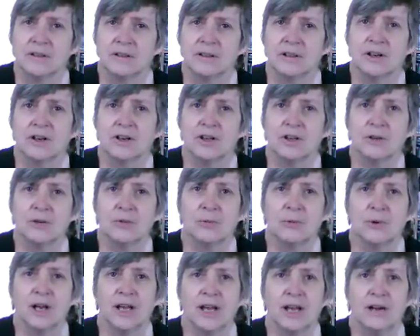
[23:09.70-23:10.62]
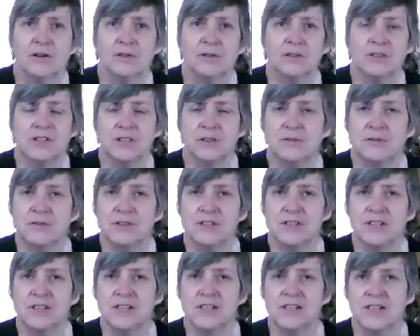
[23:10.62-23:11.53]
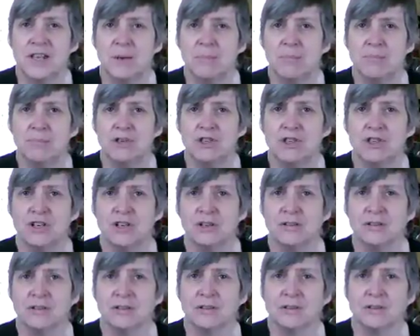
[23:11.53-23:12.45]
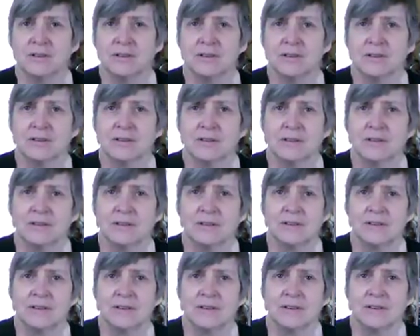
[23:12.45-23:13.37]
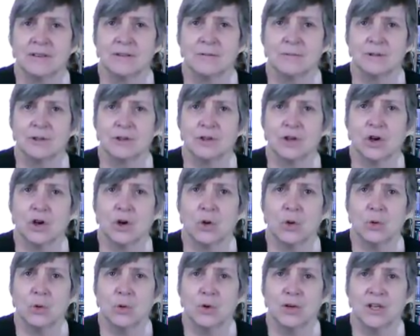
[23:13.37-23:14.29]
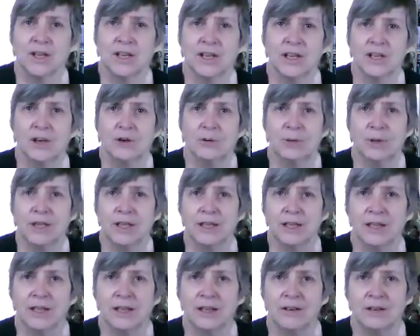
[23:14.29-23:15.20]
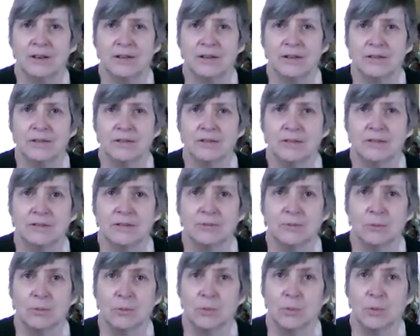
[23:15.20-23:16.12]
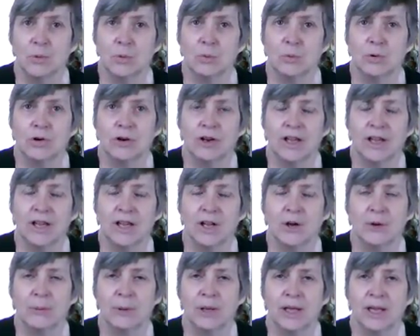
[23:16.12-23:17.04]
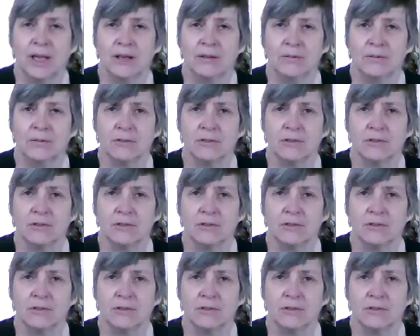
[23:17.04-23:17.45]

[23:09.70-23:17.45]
Are you aware of the difference in temperature? The cold air going in and warmer air going out?